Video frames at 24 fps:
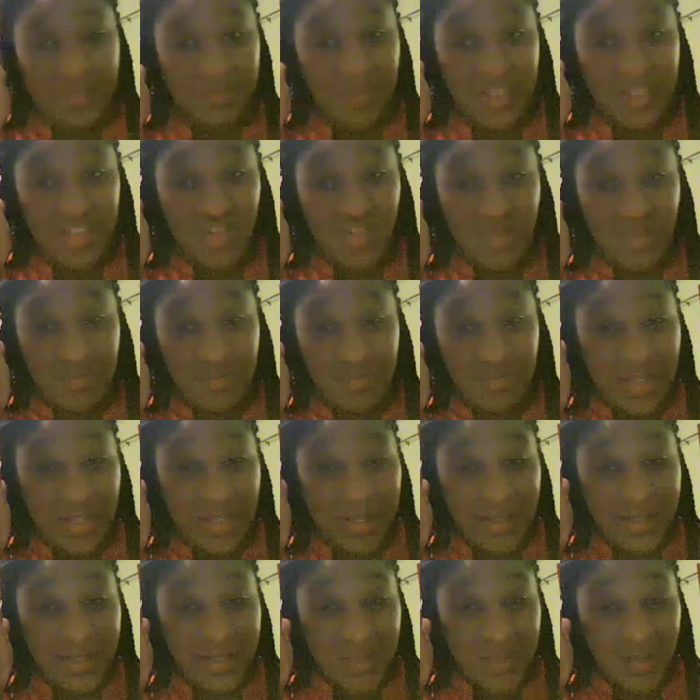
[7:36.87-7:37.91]
a tremble like a
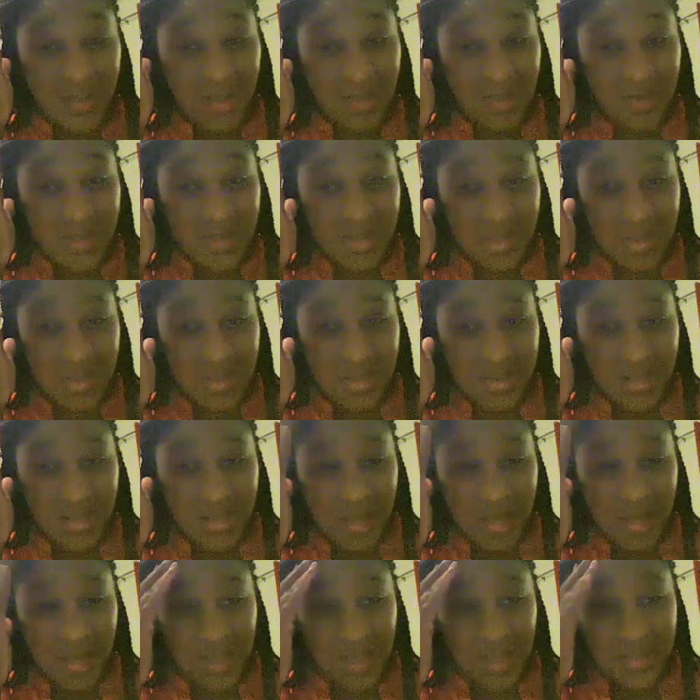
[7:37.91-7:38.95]
sinuses
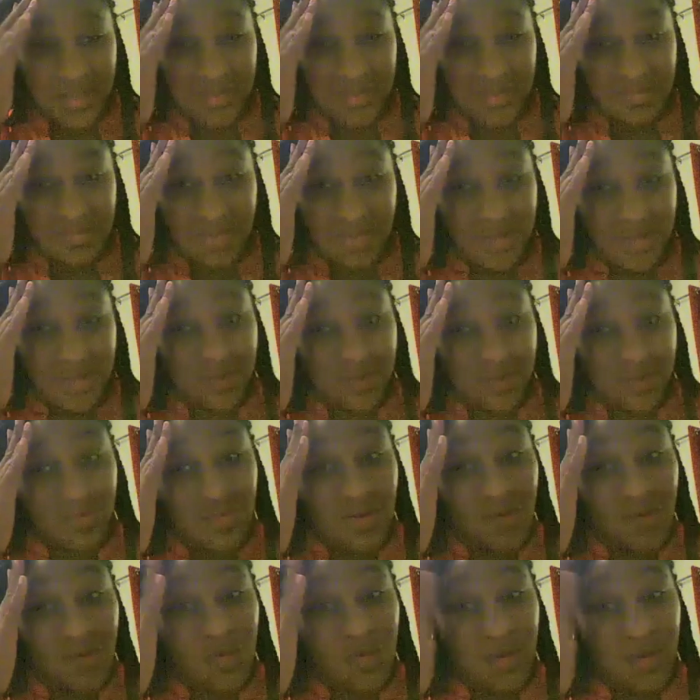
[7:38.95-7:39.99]
because we don't
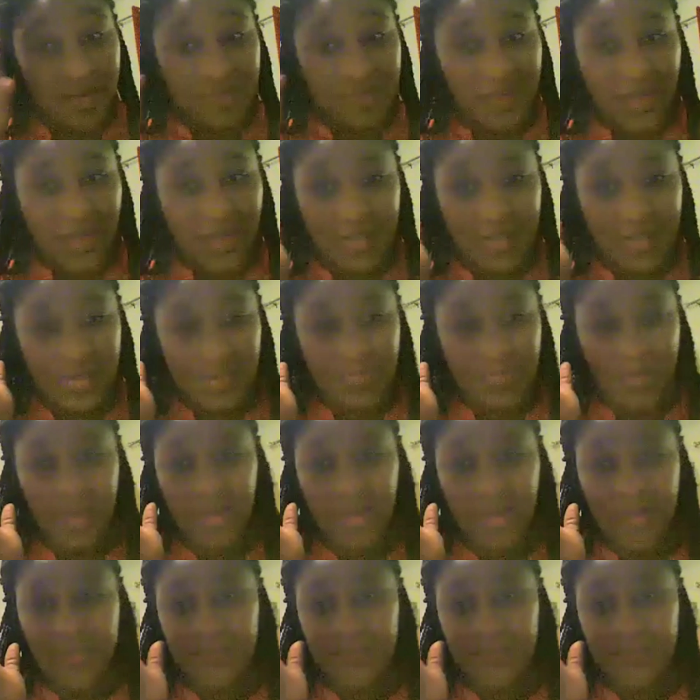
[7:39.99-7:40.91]
know what to expect.